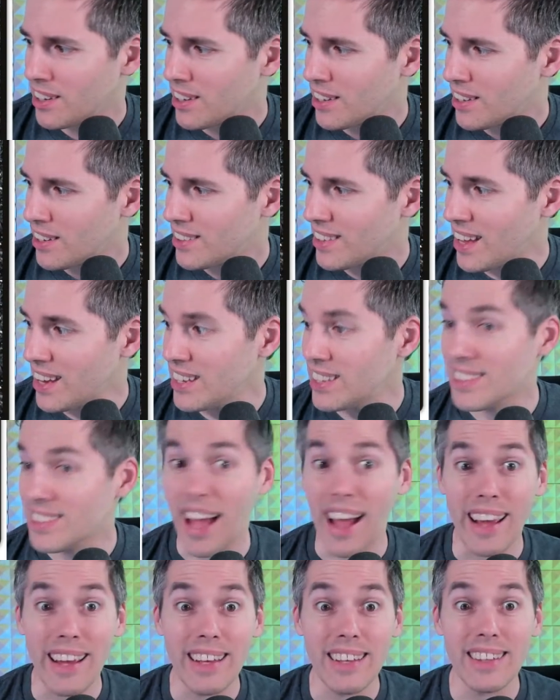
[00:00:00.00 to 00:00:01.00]
That is
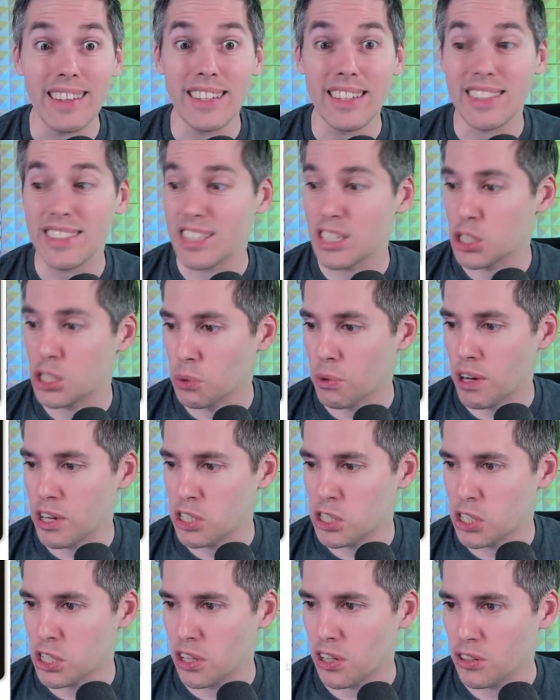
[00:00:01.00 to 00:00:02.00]
highly
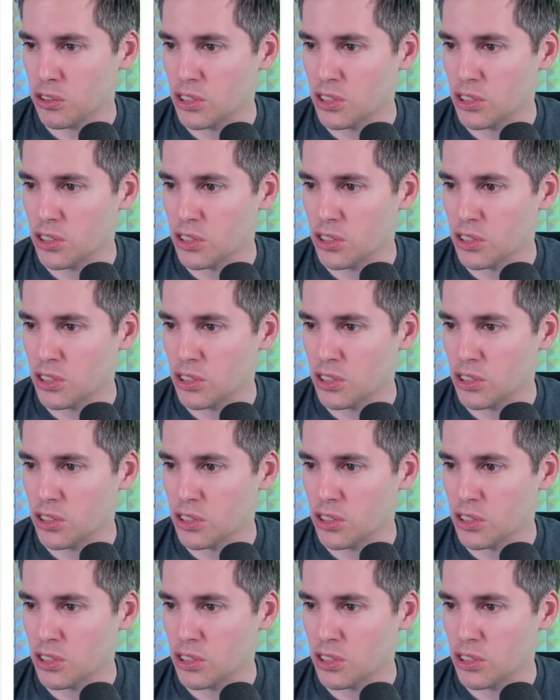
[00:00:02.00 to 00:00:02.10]
situational.